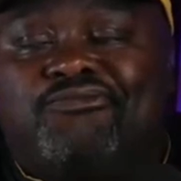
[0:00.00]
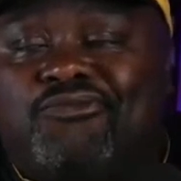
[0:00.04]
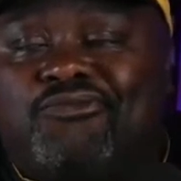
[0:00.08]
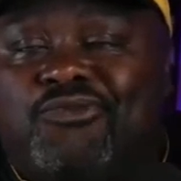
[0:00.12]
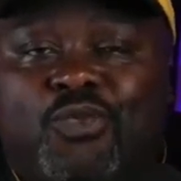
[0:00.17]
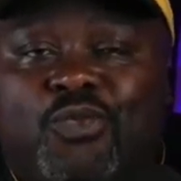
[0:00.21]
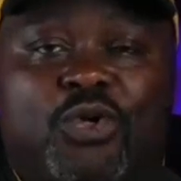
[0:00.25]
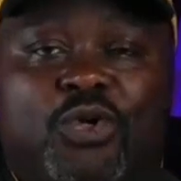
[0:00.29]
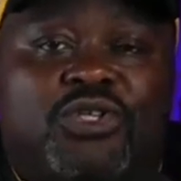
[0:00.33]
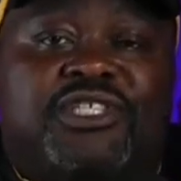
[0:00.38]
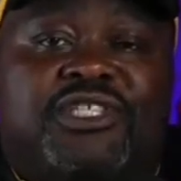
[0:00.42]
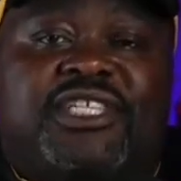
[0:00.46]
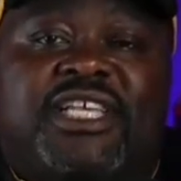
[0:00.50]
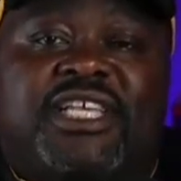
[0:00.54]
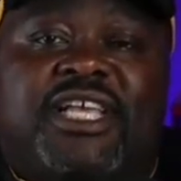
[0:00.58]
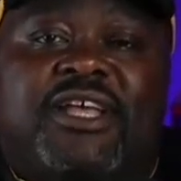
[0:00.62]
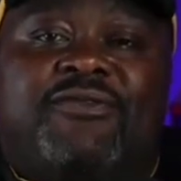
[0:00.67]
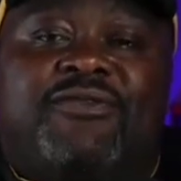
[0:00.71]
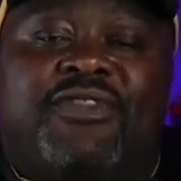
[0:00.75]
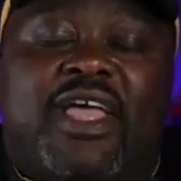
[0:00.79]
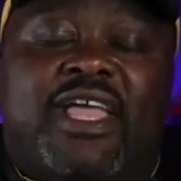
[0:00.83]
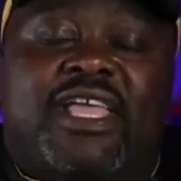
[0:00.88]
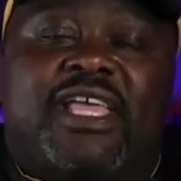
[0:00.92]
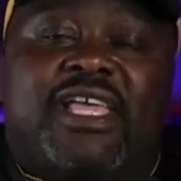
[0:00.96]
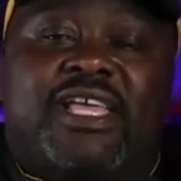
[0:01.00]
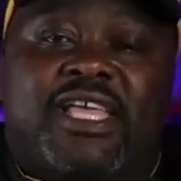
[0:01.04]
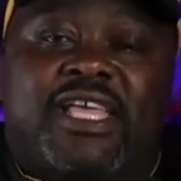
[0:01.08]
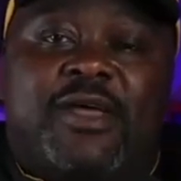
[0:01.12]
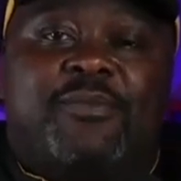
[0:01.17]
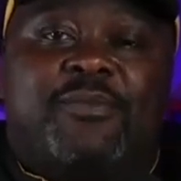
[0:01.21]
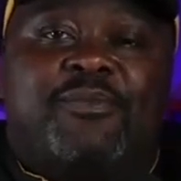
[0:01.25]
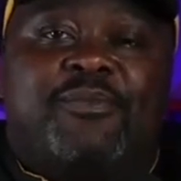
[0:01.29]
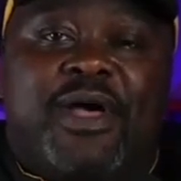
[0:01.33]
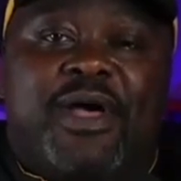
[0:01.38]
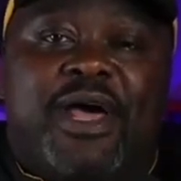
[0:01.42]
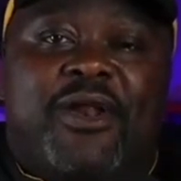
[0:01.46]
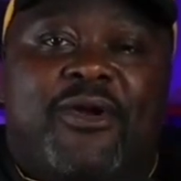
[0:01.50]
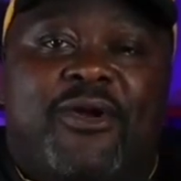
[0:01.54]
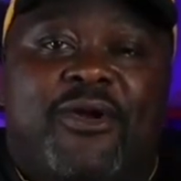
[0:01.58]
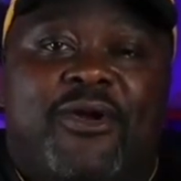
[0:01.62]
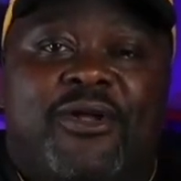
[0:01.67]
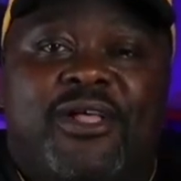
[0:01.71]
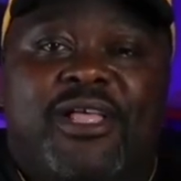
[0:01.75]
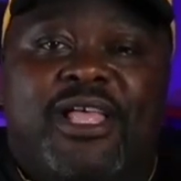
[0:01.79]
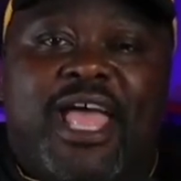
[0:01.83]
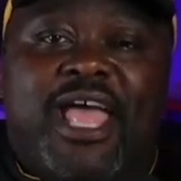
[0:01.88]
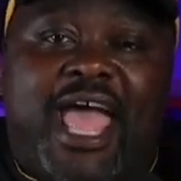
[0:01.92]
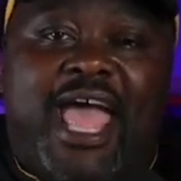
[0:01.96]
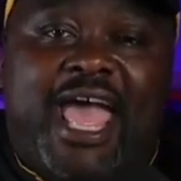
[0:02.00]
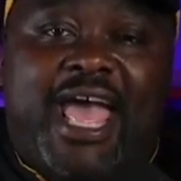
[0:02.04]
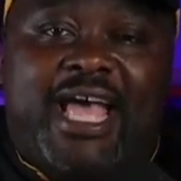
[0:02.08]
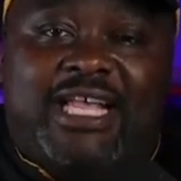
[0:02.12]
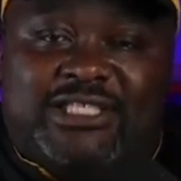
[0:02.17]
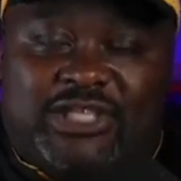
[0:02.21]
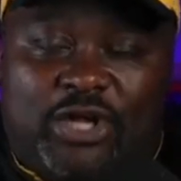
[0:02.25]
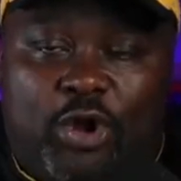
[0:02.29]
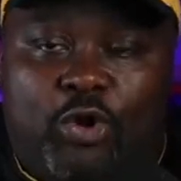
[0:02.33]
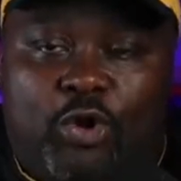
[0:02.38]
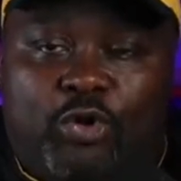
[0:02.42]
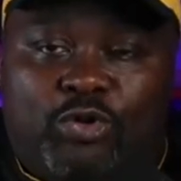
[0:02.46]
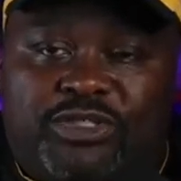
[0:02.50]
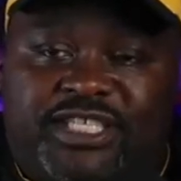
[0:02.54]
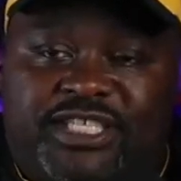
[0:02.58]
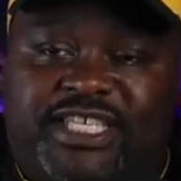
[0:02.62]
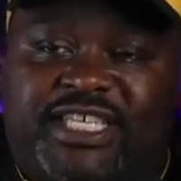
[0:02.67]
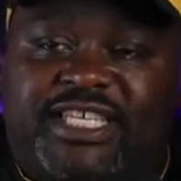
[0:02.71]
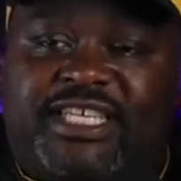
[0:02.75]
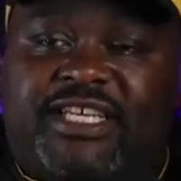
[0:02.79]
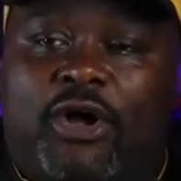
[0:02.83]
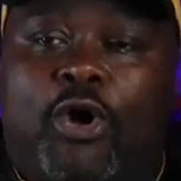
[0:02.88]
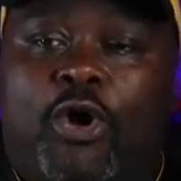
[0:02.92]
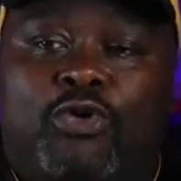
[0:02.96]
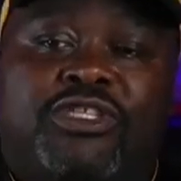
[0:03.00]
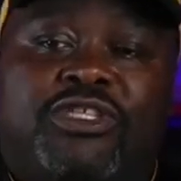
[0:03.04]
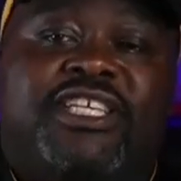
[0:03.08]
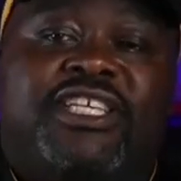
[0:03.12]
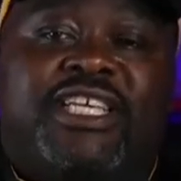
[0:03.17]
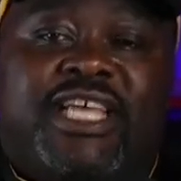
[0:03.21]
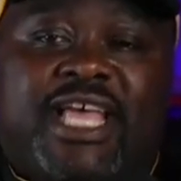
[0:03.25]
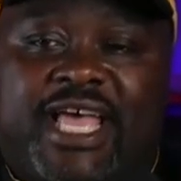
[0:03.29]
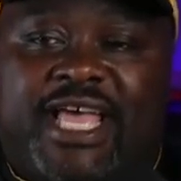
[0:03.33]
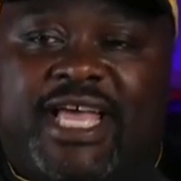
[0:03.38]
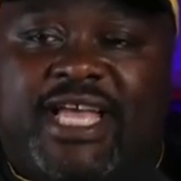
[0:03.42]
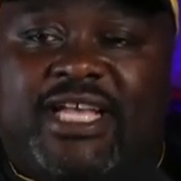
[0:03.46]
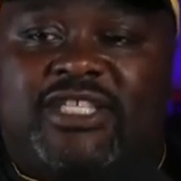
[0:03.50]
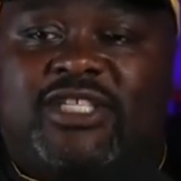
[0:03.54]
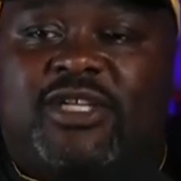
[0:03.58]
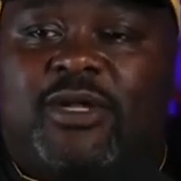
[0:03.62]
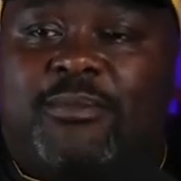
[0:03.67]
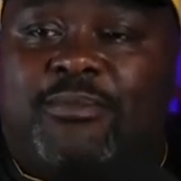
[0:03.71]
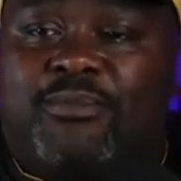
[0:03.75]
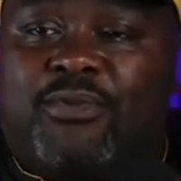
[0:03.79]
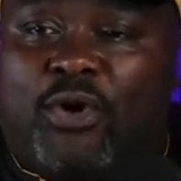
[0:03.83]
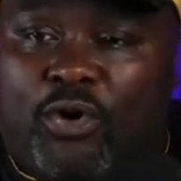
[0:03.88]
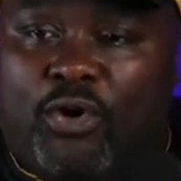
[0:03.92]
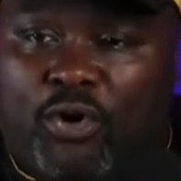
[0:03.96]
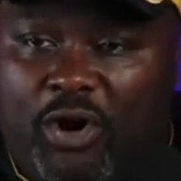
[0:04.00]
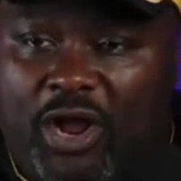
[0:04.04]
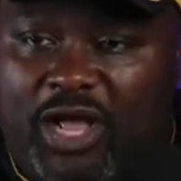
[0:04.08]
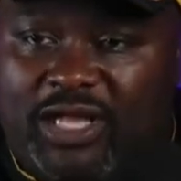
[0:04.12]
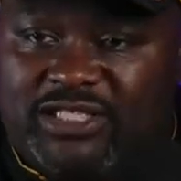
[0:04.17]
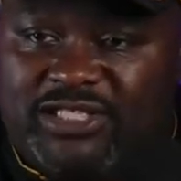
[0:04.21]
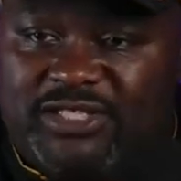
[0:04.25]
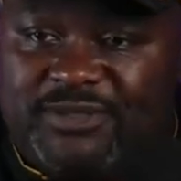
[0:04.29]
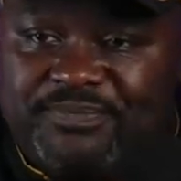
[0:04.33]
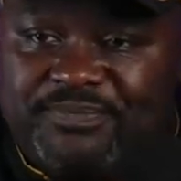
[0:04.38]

We'll see if they can get better as OTAs progress.